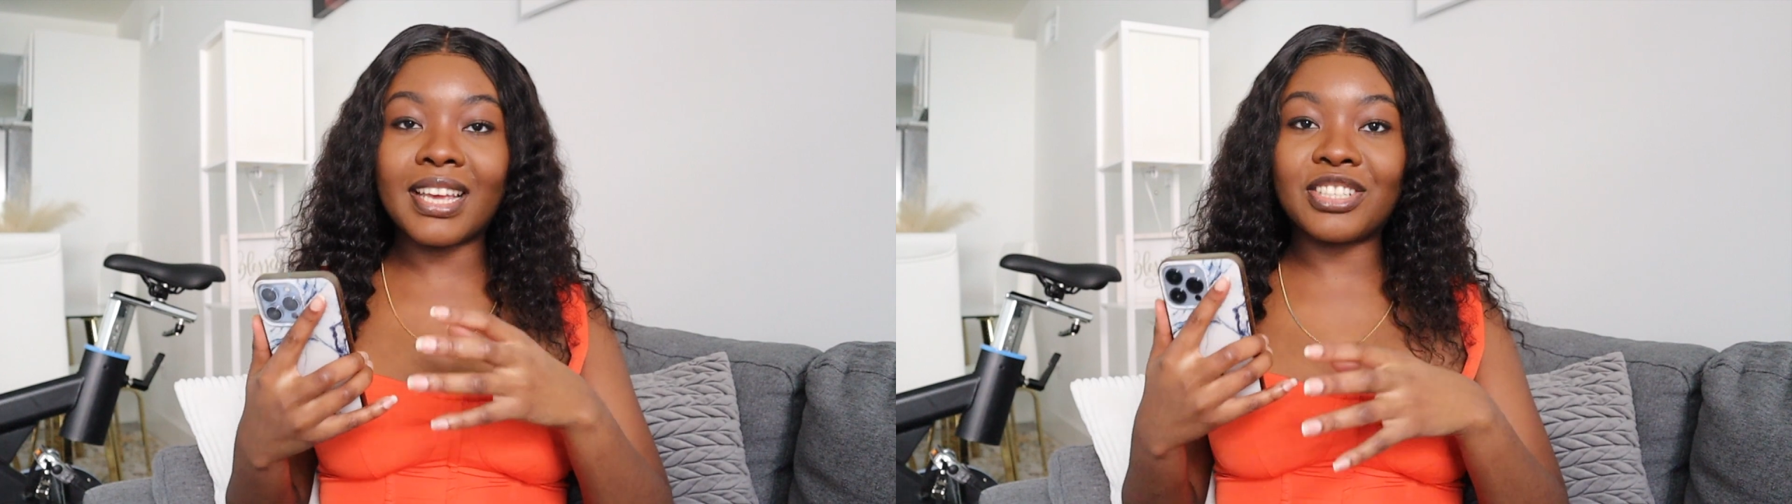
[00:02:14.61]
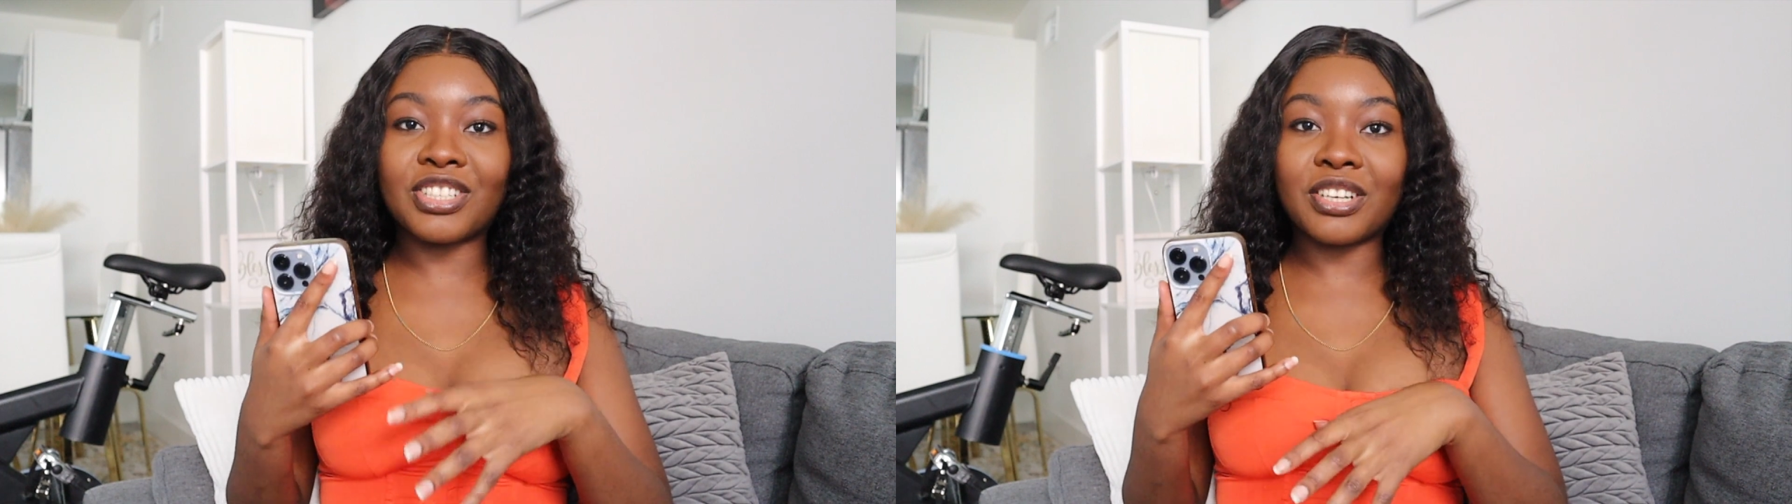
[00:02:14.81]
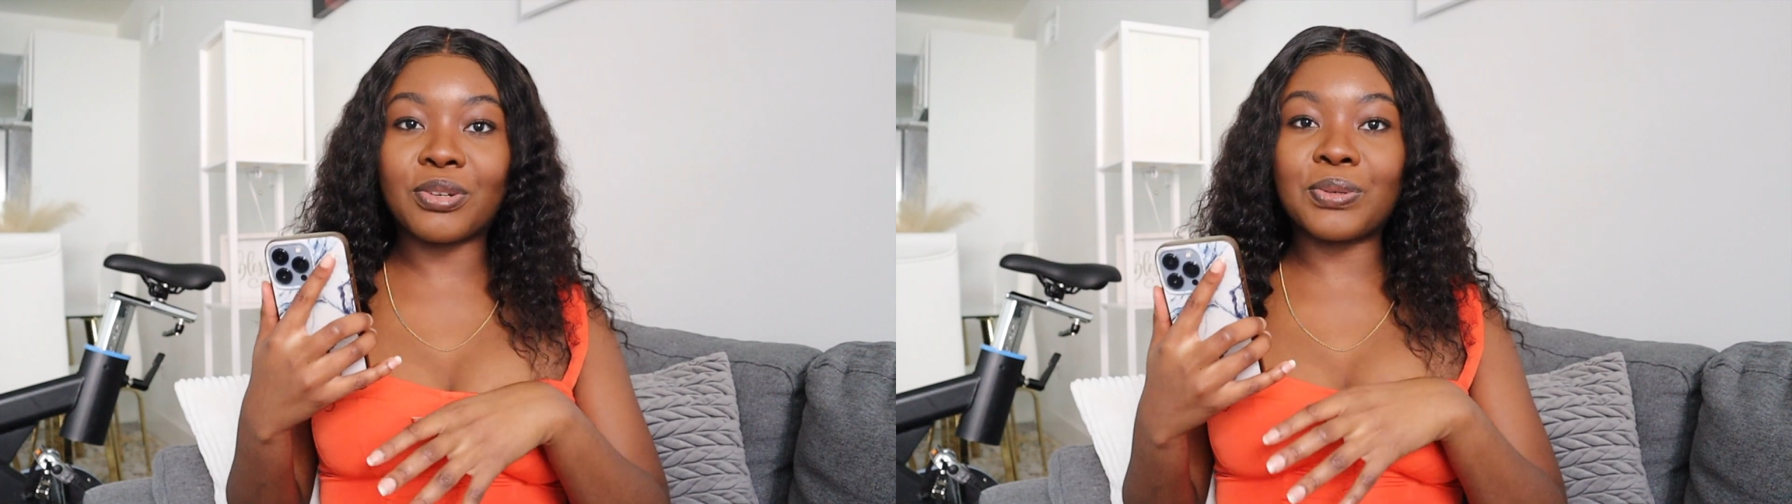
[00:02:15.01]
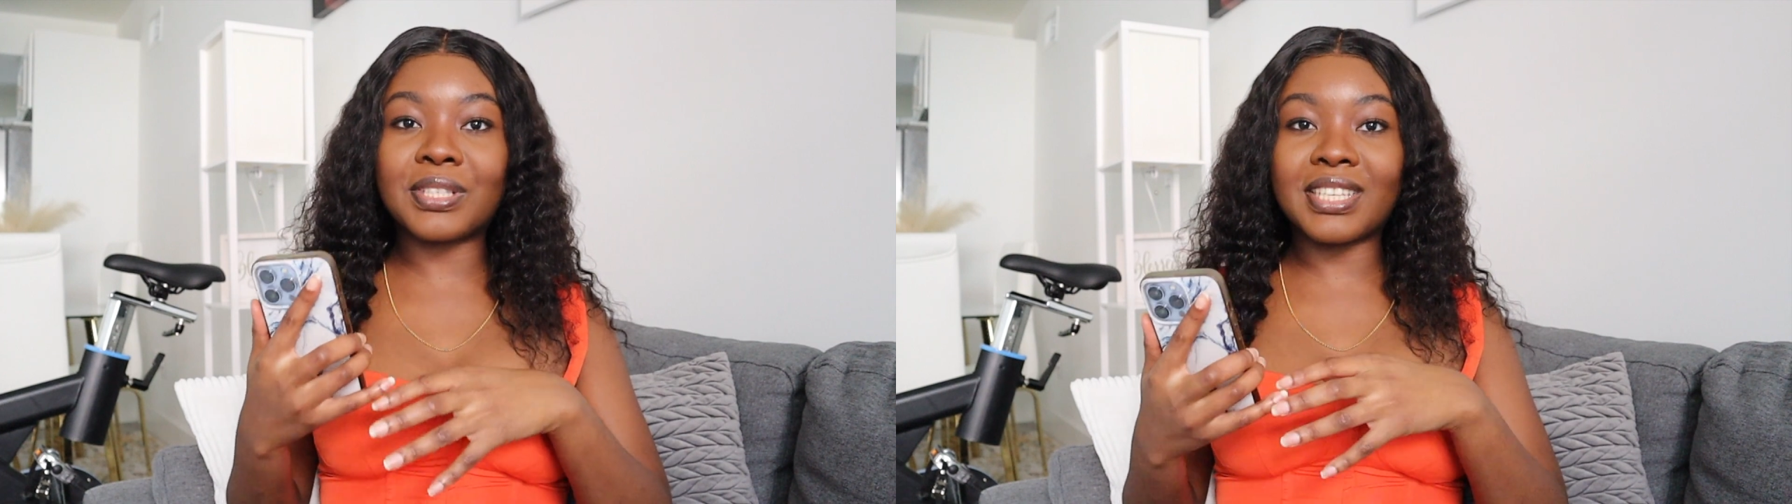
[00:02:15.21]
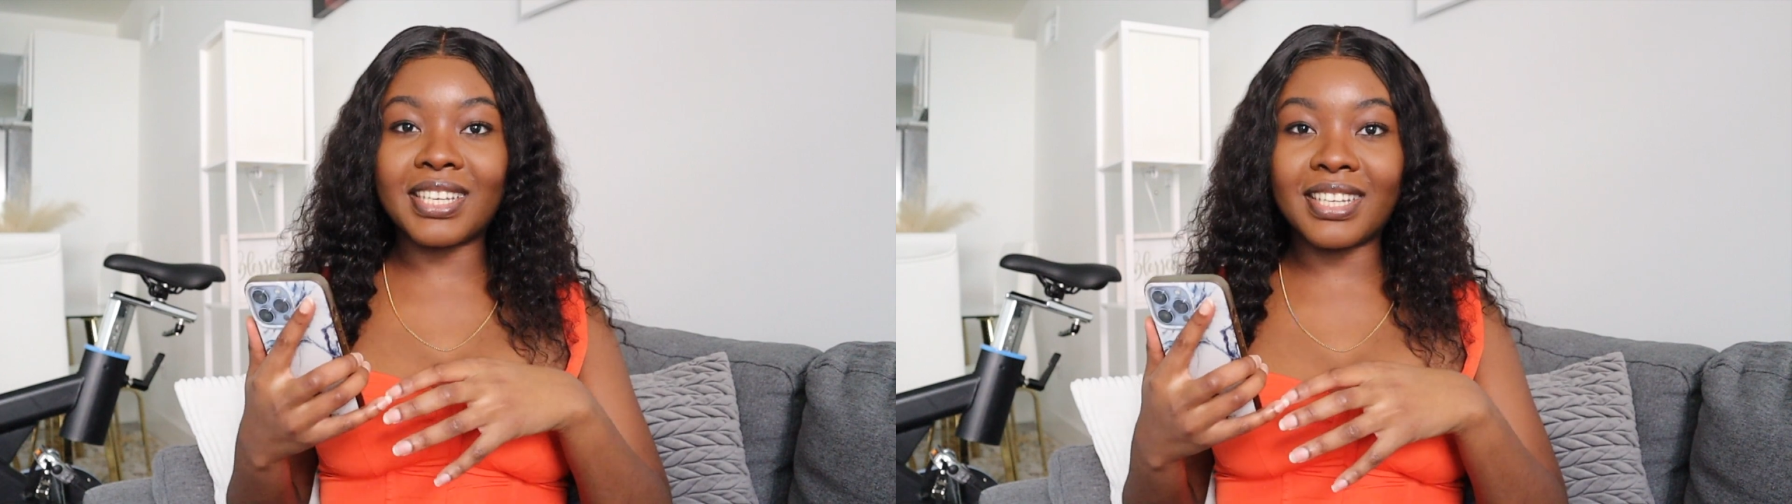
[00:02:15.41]
Asian
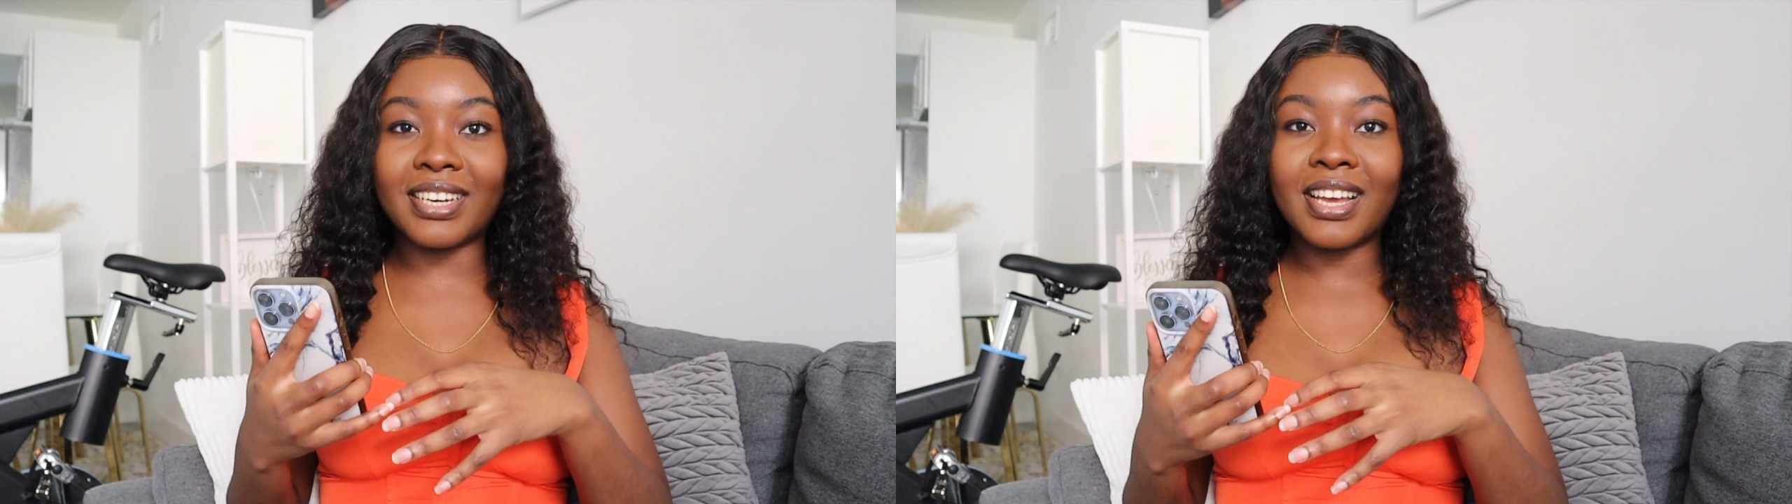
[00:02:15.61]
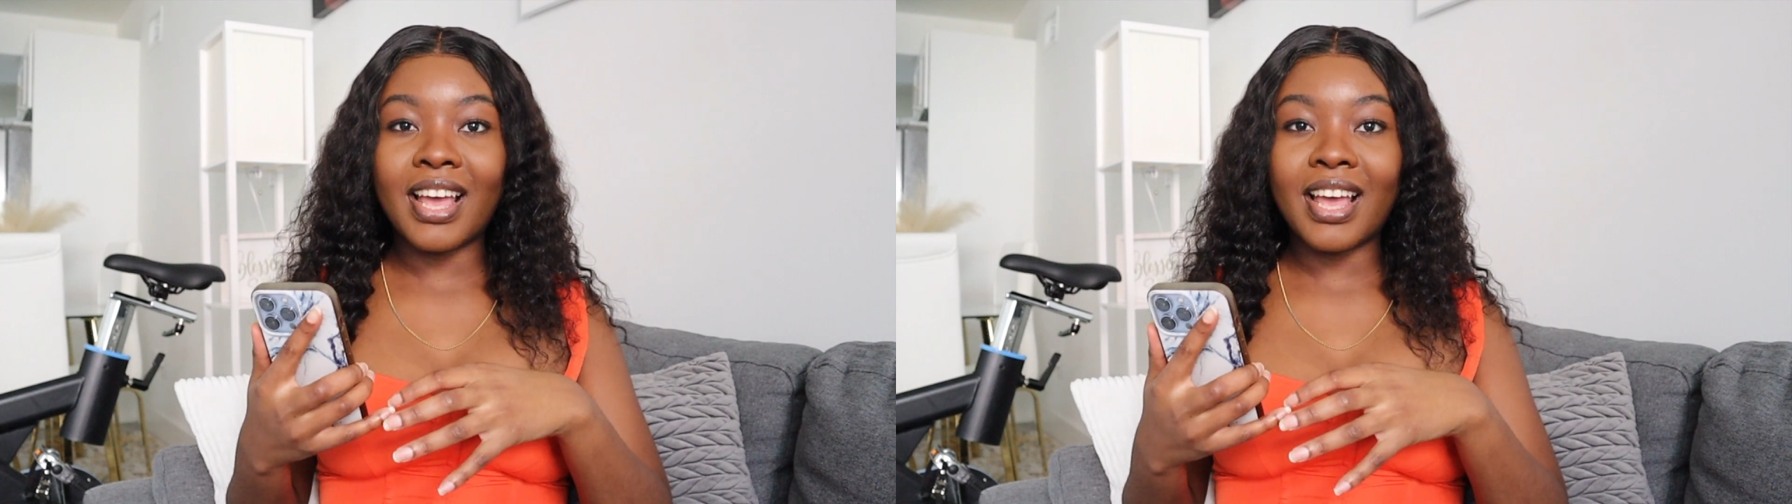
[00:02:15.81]
cuisine,